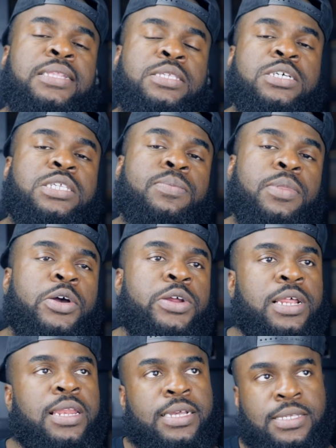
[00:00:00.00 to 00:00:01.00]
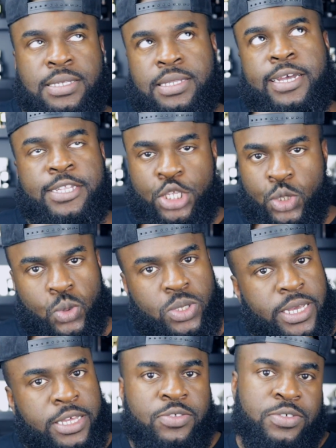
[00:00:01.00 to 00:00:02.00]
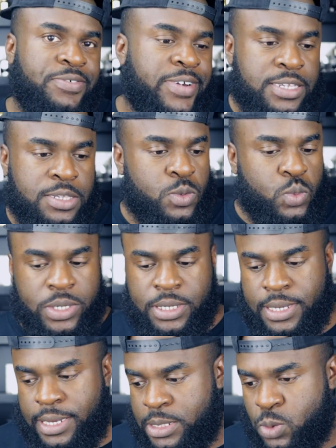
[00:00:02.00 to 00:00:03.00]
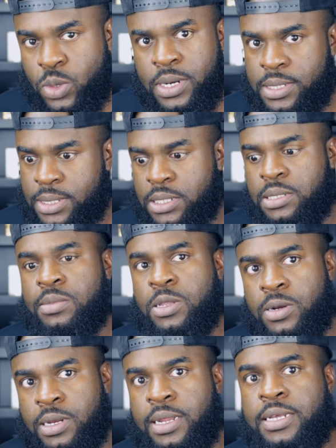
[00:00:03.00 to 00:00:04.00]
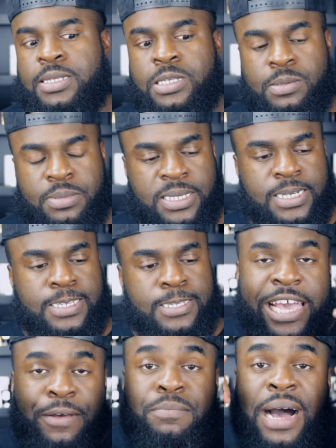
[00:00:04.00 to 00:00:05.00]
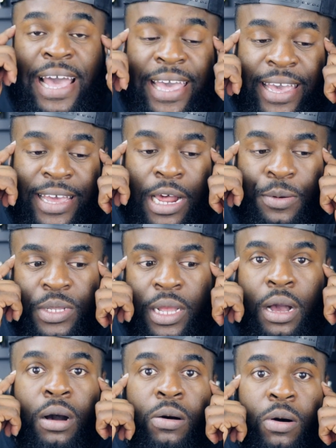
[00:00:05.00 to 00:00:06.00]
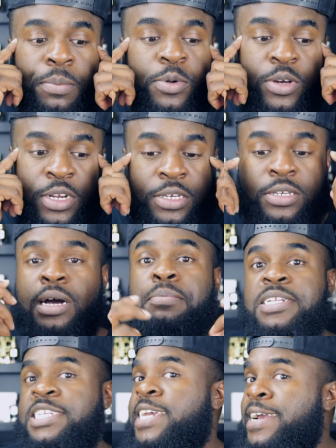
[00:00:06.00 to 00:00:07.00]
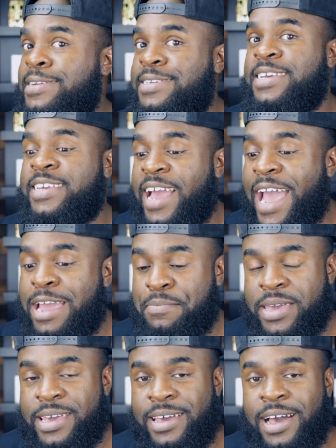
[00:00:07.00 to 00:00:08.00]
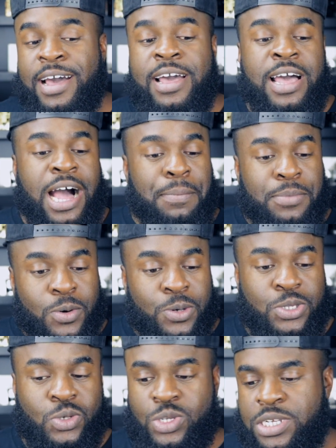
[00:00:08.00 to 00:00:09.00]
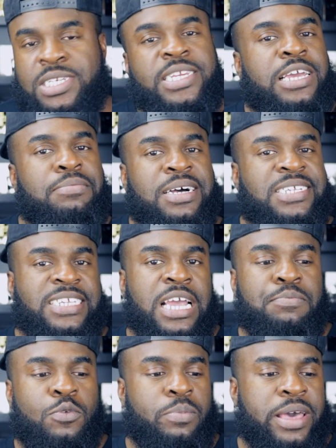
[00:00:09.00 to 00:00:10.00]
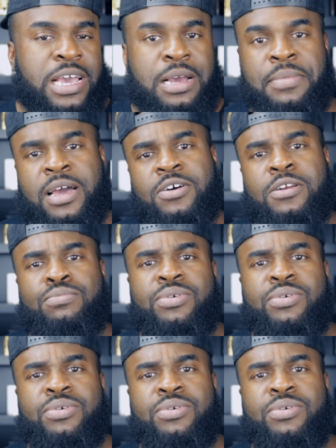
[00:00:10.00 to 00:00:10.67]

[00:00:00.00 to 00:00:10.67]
I took some learning lessons. Like Tuesday through the rest of the week is when I took some learning lessons because in my head I was like, oh, I'm going to, I'm gonna change the game here. I'm going to just take my sample bag. I'm not gonna